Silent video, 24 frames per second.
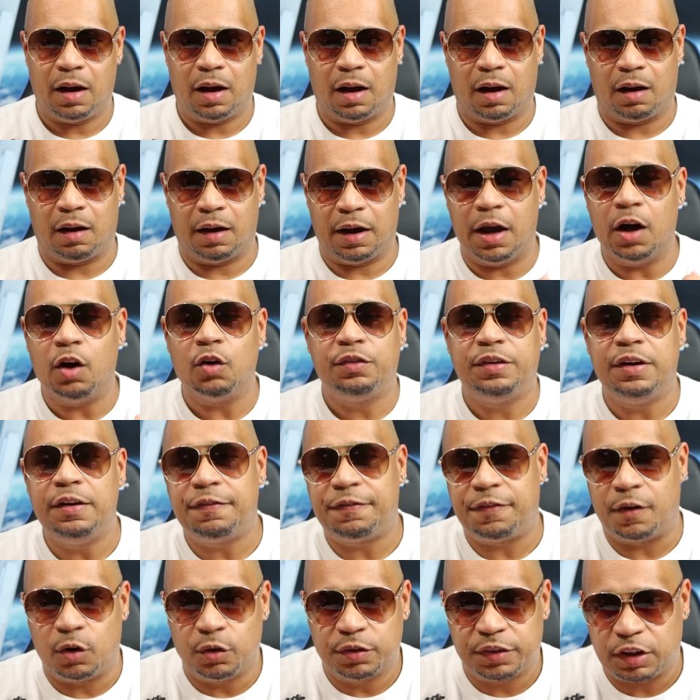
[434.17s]
uh, LG
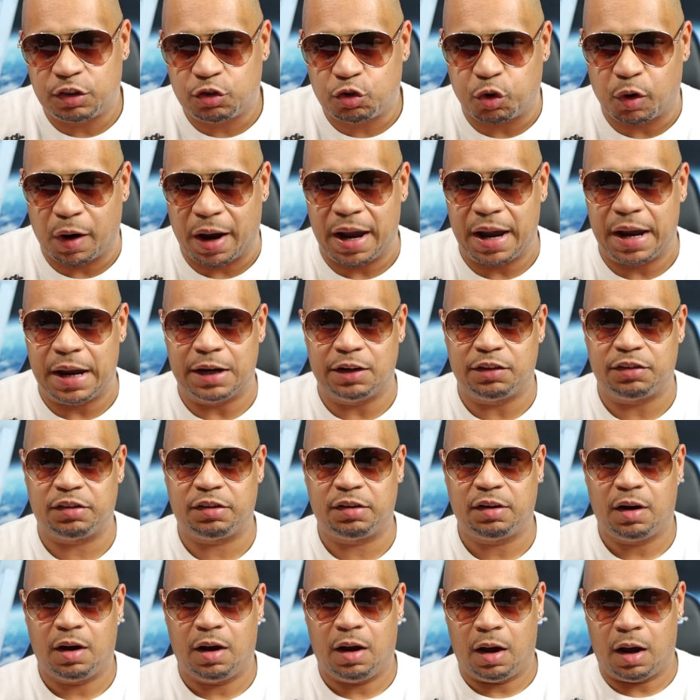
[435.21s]
phones are
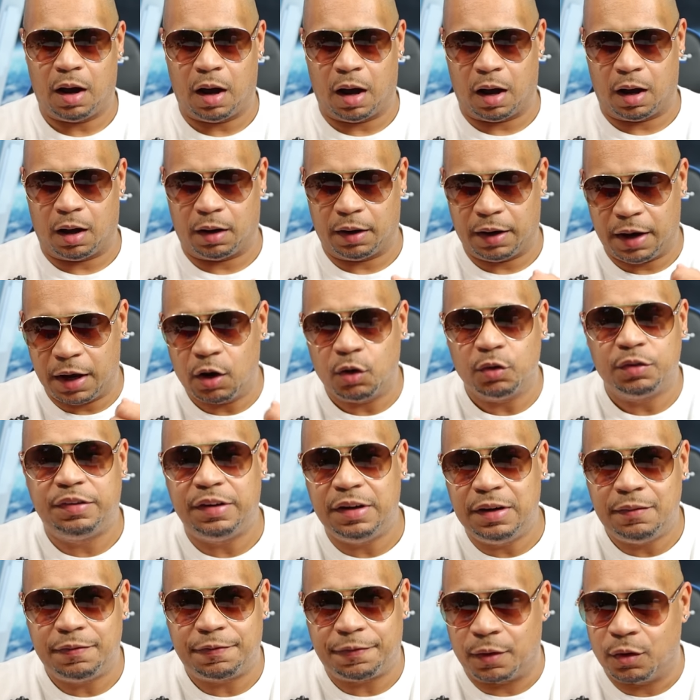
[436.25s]
trash, uh,
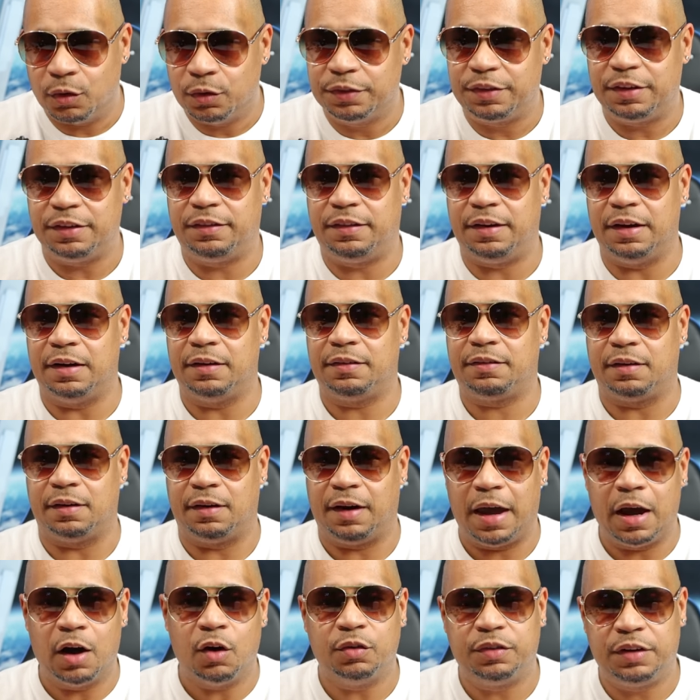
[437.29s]
LG phones is this
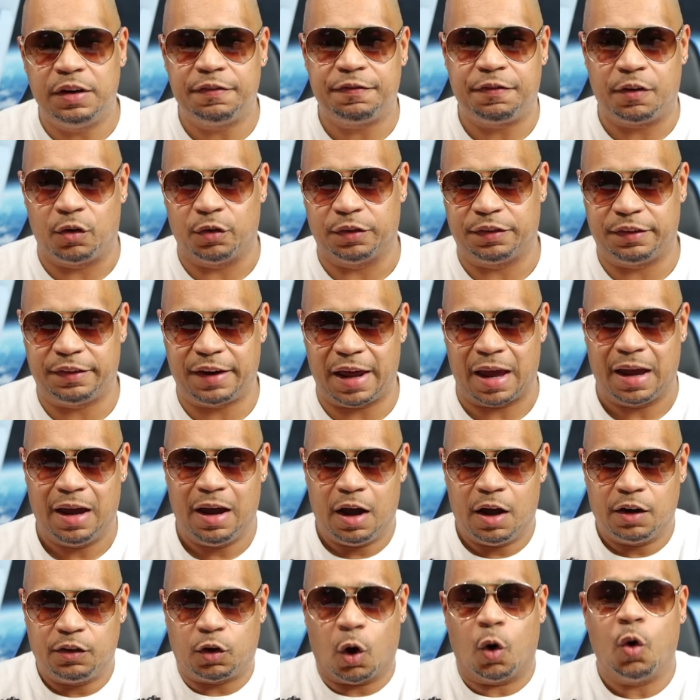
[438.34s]
and LG phones is that.
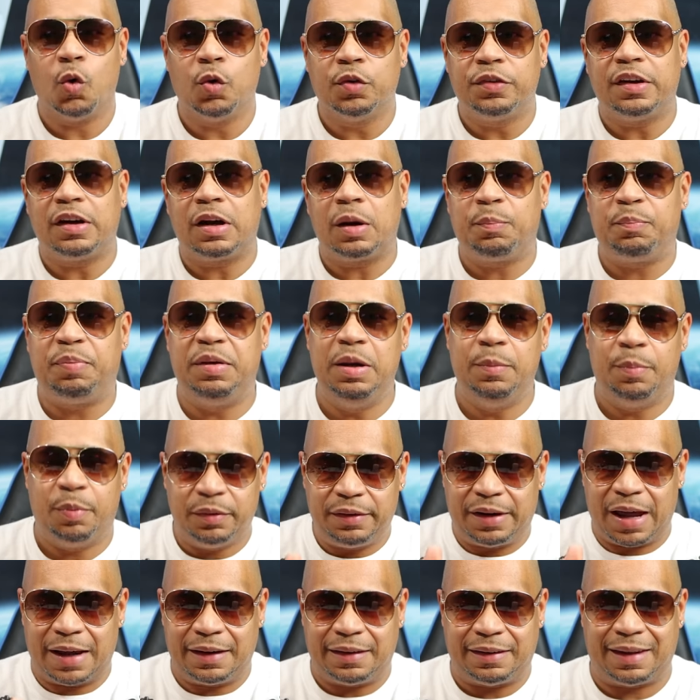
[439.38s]
Those are the people
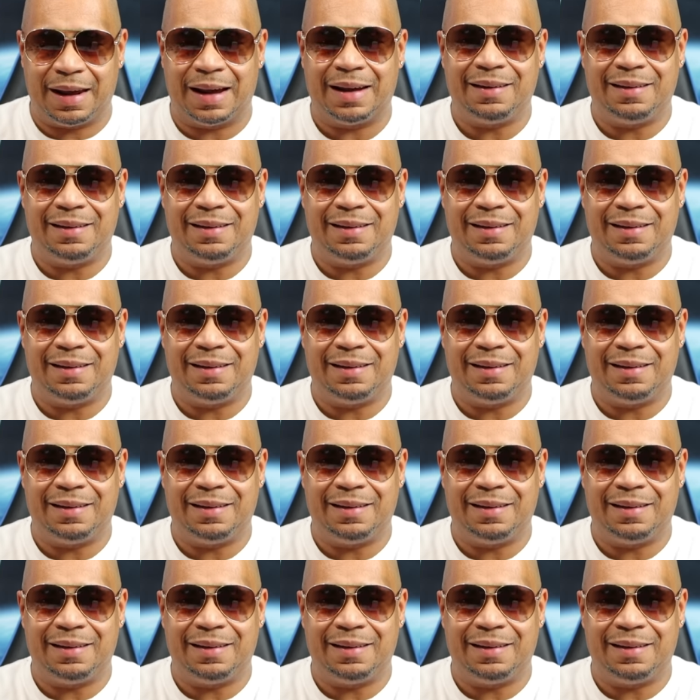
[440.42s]
that